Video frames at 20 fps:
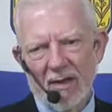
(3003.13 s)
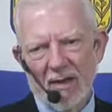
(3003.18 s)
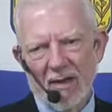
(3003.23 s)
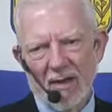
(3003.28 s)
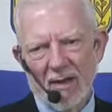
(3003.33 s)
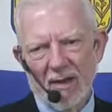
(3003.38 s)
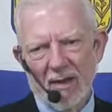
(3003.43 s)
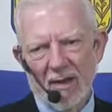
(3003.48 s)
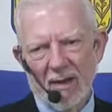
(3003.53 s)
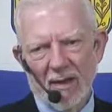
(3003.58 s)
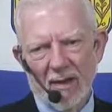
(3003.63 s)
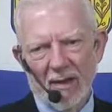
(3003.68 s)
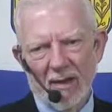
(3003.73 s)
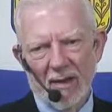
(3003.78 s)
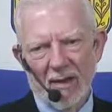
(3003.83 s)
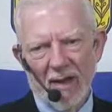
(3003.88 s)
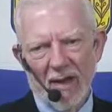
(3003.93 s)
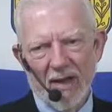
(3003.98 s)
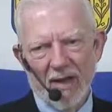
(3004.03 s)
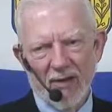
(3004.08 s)
uh,
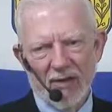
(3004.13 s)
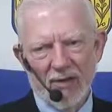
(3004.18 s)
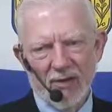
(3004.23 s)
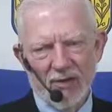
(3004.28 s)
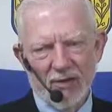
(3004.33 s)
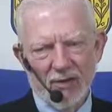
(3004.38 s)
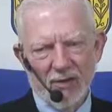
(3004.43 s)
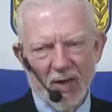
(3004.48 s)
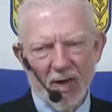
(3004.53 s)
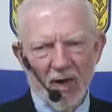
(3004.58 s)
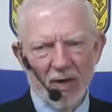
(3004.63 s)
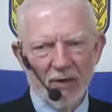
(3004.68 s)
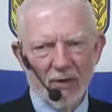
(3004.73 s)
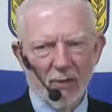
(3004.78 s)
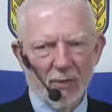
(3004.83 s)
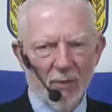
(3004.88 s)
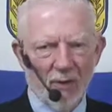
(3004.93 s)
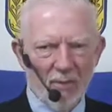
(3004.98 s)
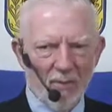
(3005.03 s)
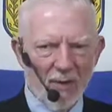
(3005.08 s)
as called
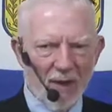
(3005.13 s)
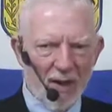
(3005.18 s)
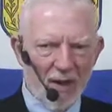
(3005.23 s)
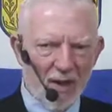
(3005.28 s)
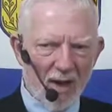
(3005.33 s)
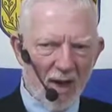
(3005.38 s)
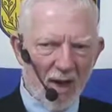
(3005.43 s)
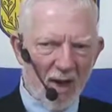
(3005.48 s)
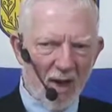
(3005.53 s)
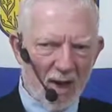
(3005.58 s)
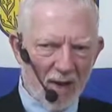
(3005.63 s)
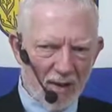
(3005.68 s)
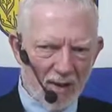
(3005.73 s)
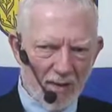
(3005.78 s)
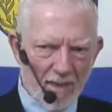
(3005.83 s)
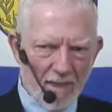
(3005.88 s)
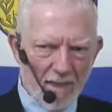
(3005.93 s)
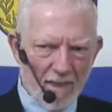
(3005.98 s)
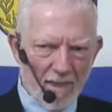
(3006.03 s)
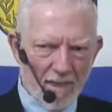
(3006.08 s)
upon by God.
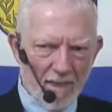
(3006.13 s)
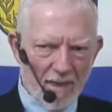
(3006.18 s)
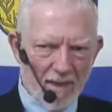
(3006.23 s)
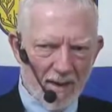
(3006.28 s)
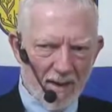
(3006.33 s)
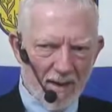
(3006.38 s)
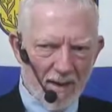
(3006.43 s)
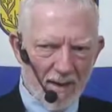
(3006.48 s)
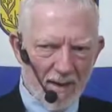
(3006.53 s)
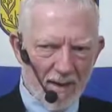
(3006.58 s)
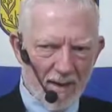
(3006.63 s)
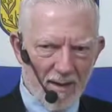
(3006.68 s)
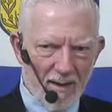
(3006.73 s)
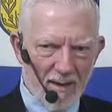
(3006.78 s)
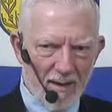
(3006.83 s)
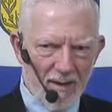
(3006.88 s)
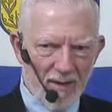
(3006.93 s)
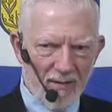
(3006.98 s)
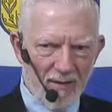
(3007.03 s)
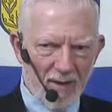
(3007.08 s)

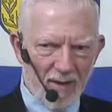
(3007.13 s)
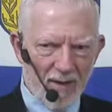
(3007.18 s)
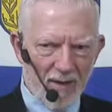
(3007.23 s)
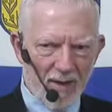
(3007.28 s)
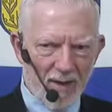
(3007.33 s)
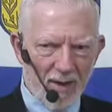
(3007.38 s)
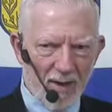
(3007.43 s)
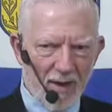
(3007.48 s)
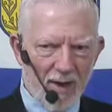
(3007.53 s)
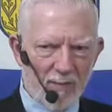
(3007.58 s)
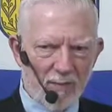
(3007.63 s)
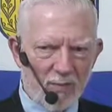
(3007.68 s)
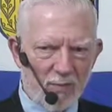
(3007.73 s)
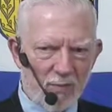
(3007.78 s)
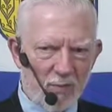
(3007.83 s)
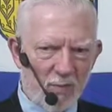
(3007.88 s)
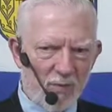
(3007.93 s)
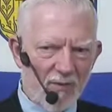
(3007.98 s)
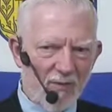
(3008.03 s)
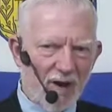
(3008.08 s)
And that the lamb was
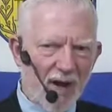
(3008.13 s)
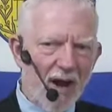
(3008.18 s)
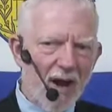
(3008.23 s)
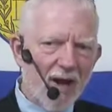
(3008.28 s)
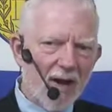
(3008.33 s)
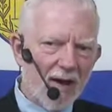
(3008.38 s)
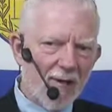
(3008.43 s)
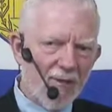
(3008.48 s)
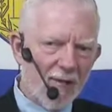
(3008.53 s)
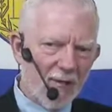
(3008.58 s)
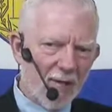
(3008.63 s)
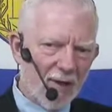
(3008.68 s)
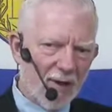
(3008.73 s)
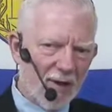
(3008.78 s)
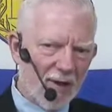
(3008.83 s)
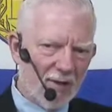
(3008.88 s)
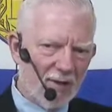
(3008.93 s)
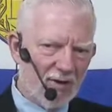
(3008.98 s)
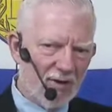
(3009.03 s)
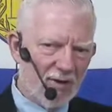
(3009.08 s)
provided for
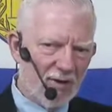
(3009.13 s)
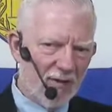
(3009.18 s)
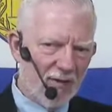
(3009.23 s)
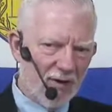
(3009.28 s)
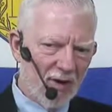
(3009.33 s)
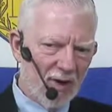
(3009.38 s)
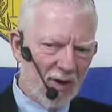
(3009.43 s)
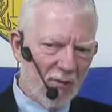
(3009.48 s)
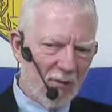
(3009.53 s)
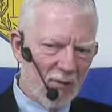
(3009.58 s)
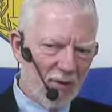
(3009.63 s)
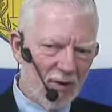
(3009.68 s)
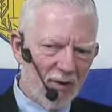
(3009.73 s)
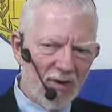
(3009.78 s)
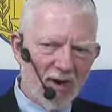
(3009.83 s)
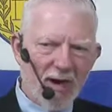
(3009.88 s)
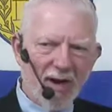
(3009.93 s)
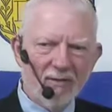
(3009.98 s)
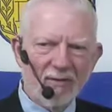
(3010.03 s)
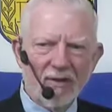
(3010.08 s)
him so that he wouldn't
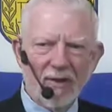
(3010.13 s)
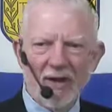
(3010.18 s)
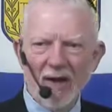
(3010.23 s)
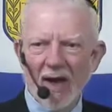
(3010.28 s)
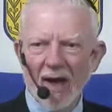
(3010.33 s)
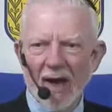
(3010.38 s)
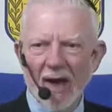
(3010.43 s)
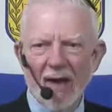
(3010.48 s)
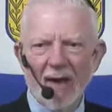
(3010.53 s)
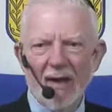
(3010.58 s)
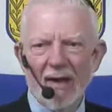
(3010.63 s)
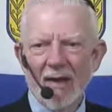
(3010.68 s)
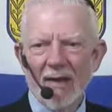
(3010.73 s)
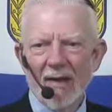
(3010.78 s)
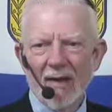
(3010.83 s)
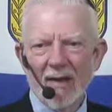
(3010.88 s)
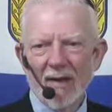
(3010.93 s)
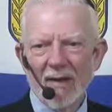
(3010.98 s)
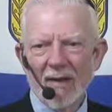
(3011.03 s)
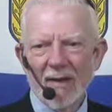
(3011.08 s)
have to die
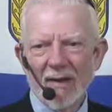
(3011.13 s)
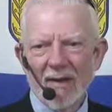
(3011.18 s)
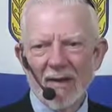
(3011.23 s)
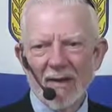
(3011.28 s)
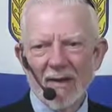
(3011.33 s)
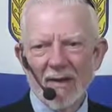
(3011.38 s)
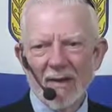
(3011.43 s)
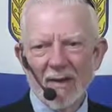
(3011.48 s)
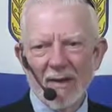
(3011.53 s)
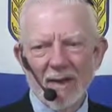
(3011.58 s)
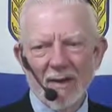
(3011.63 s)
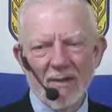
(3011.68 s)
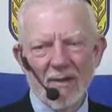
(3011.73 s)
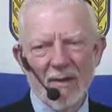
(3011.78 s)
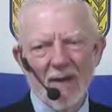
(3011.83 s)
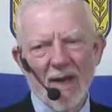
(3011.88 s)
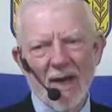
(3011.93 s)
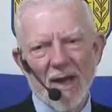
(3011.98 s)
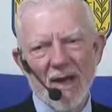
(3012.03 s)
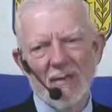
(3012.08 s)
He
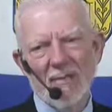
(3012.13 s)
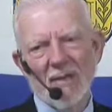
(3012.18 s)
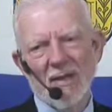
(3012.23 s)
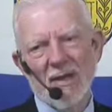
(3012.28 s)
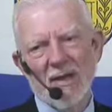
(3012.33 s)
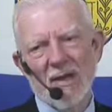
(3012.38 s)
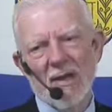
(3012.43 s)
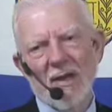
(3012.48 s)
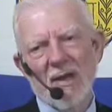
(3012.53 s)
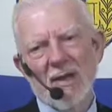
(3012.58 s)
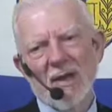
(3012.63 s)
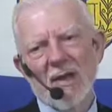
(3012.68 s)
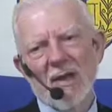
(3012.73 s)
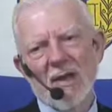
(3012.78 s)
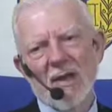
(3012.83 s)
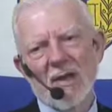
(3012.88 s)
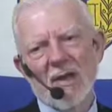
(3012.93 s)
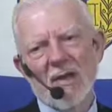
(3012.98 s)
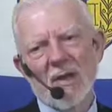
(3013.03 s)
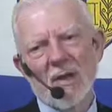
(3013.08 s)
became the,
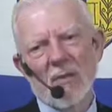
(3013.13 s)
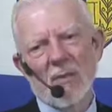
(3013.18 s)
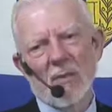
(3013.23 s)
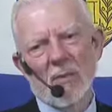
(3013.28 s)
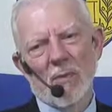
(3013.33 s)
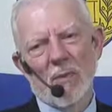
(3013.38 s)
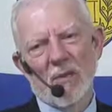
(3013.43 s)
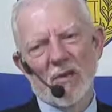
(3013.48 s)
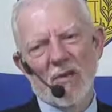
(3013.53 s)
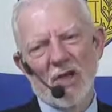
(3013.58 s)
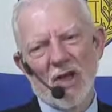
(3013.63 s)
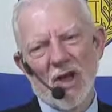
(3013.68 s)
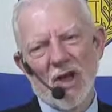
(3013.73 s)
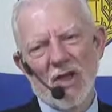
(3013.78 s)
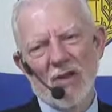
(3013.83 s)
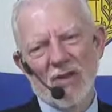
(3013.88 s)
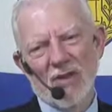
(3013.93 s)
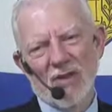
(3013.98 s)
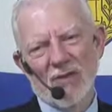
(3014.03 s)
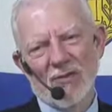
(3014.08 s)
the
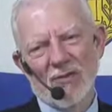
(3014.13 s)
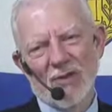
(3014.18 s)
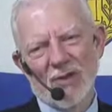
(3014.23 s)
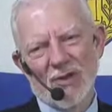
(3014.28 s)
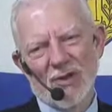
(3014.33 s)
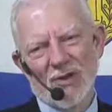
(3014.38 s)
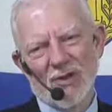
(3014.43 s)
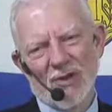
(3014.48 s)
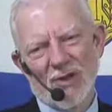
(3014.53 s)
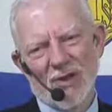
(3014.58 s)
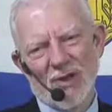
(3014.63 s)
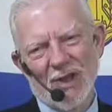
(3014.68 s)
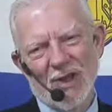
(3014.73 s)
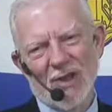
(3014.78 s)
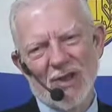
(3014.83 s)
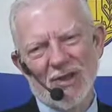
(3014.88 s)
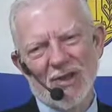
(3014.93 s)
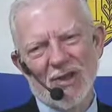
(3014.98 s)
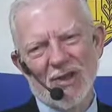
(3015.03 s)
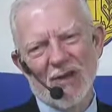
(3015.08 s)
propitiation for the
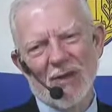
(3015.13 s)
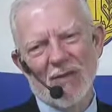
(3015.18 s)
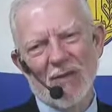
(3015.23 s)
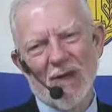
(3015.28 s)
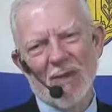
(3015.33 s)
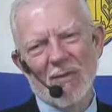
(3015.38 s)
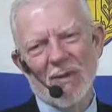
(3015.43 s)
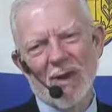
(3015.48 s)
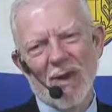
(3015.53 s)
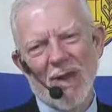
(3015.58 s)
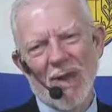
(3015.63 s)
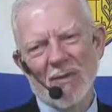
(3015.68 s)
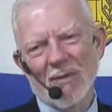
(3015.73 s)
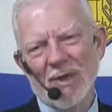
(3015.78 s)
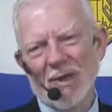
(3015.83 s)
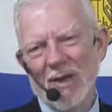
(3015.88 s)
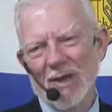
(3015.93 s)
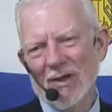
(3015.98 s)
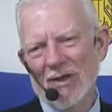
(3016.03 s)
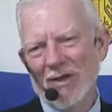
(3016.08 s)
sins of Abraham and
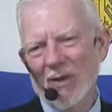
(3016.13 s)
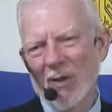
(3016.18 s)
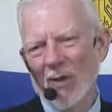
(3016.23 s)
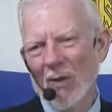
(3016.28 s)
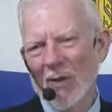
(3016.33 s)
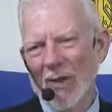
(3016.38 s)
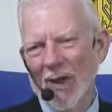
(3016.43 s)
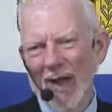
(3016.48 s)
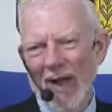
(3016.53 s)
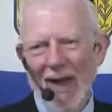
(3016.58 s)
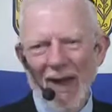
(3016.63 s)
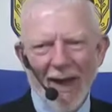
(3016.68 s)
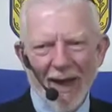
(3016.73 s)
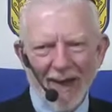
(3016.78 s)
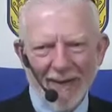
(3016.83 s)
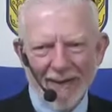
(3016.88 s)
his whole kind.